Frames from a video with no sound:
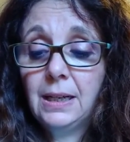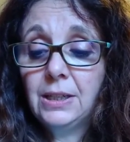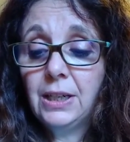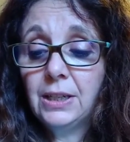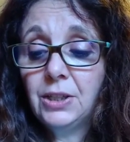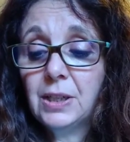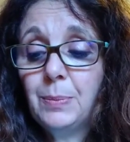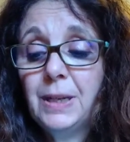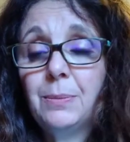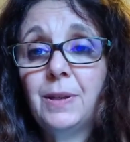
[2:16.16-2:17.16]
She had just
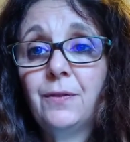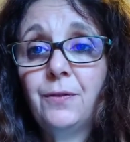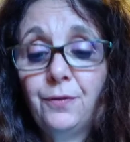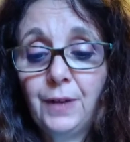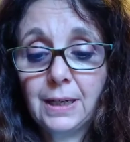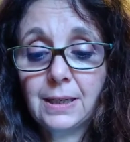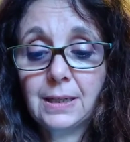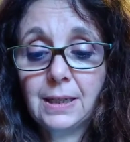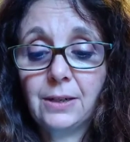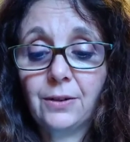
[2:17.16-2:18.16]
been a bit fixed
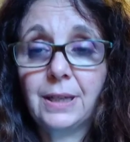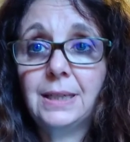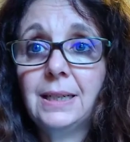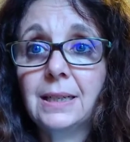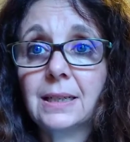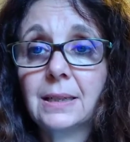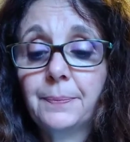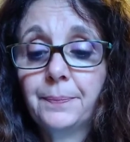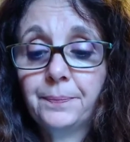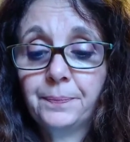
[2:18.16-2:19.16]
in her ideas.
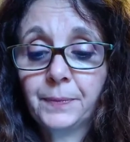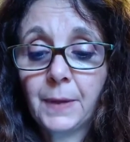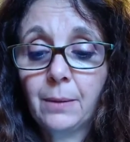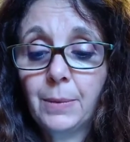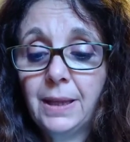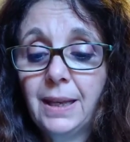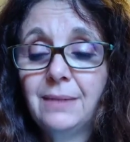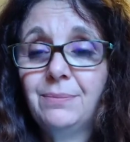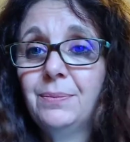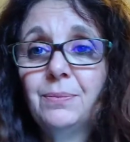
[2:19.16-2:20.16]
But
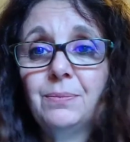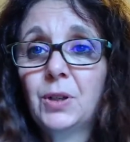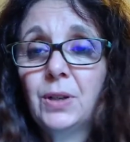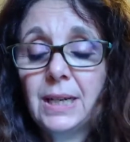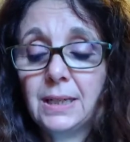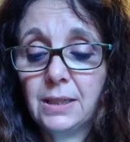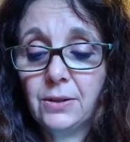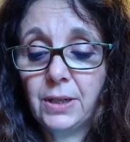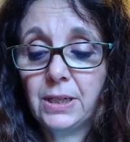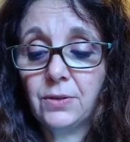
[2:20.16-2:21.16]
then, cooking did
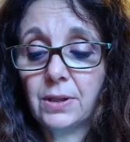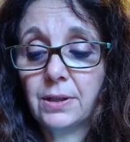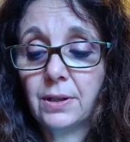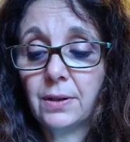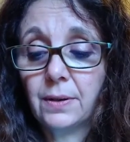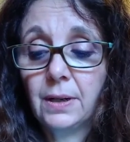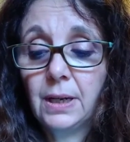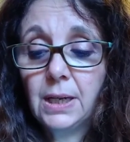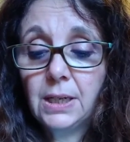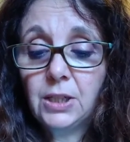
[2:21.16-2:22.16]
not interest her.
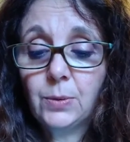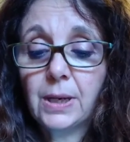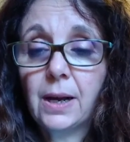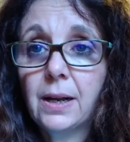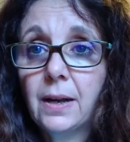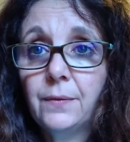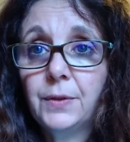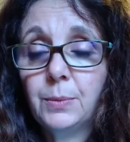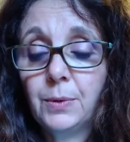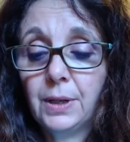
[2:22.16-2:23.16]
She was
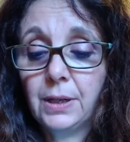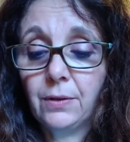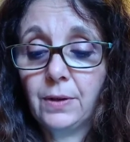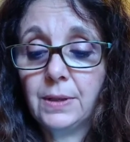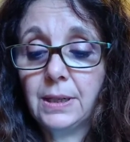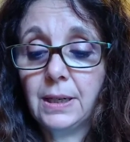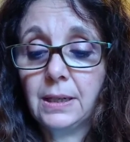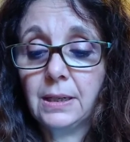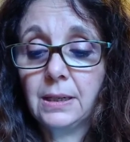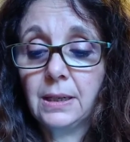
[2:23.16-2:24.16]
uncomfortable in her own skin,
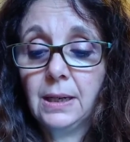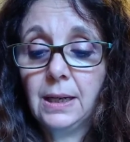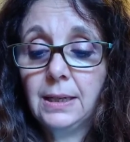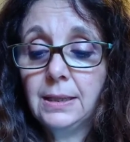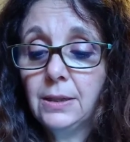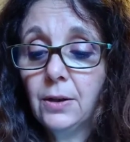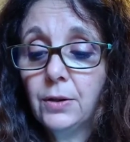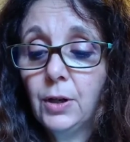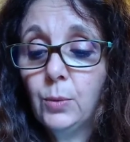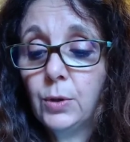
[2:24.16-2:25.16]
did not
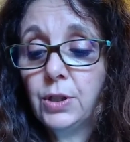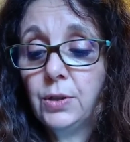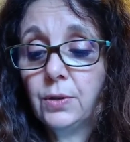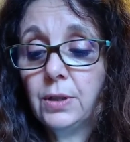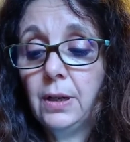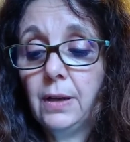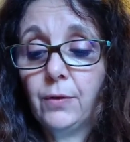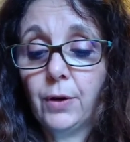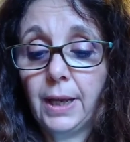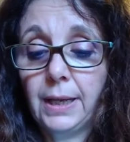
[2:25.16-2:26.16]
know what she ought to love
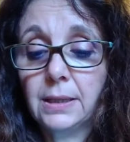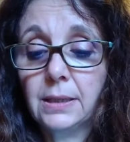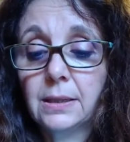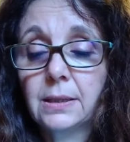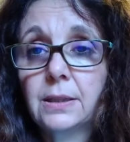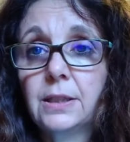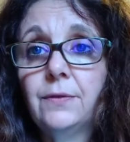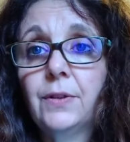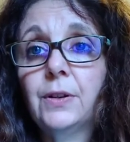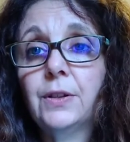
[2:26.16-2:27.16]
or hate. She
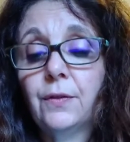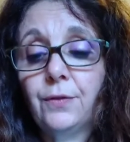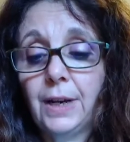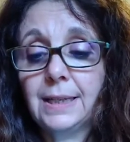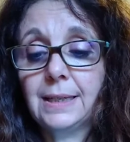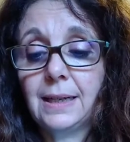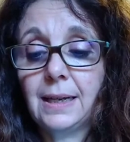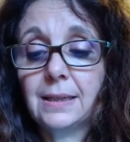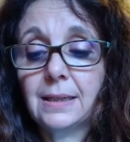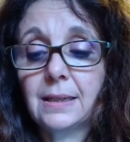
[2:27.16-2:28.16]
followed her friends'
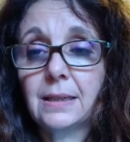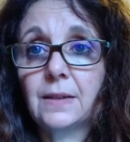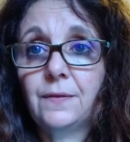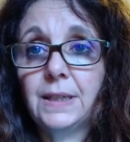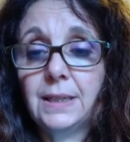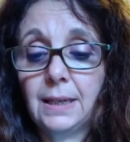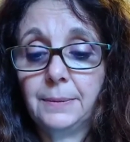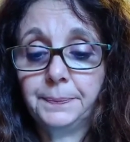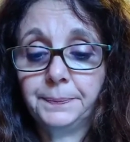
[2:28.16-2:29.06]
tastes to fit in.